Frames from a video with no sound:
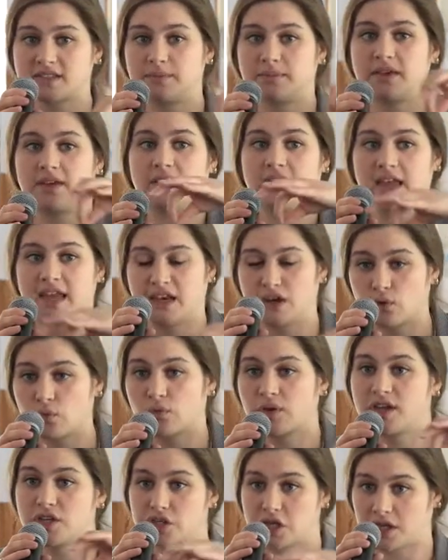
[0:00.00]
to be in a
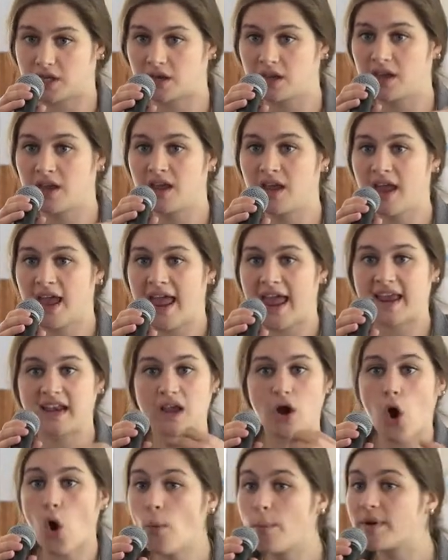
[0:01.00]
region and
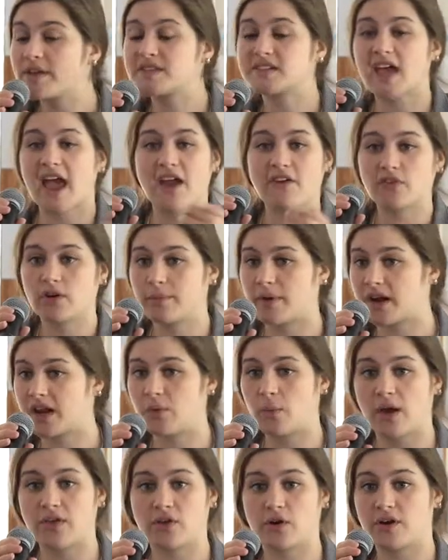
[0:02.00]
open to everybody,
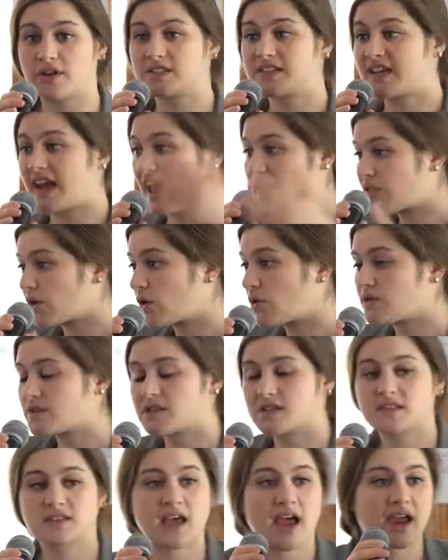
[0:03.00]
whether it's an ethical
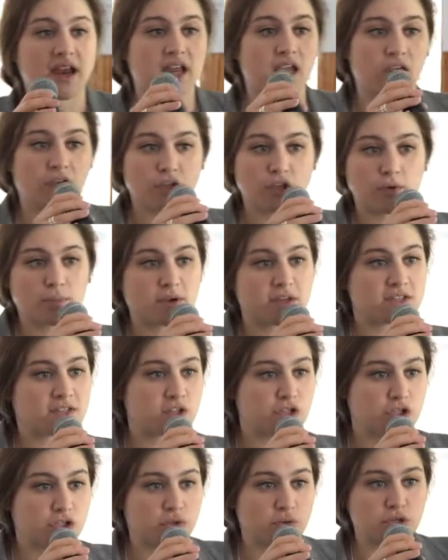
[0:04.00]
society, a
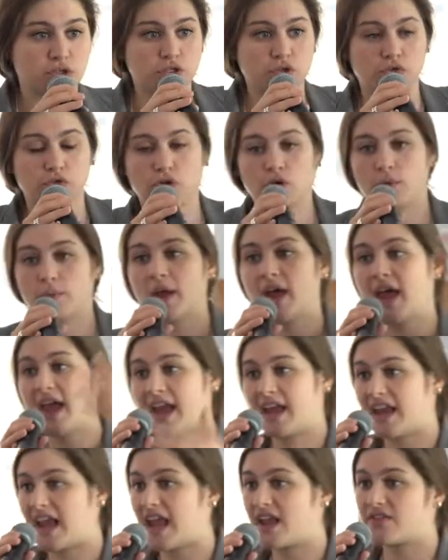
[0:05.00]
humanistic Jewish group,
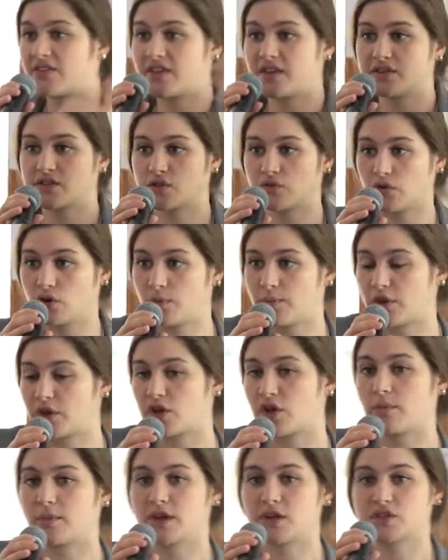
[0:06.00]
an atheist group, a
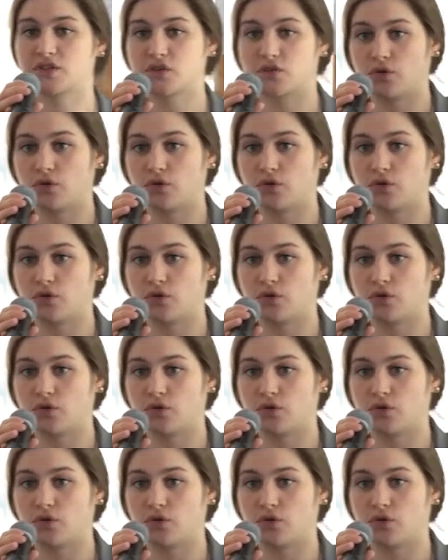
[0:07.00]
humanist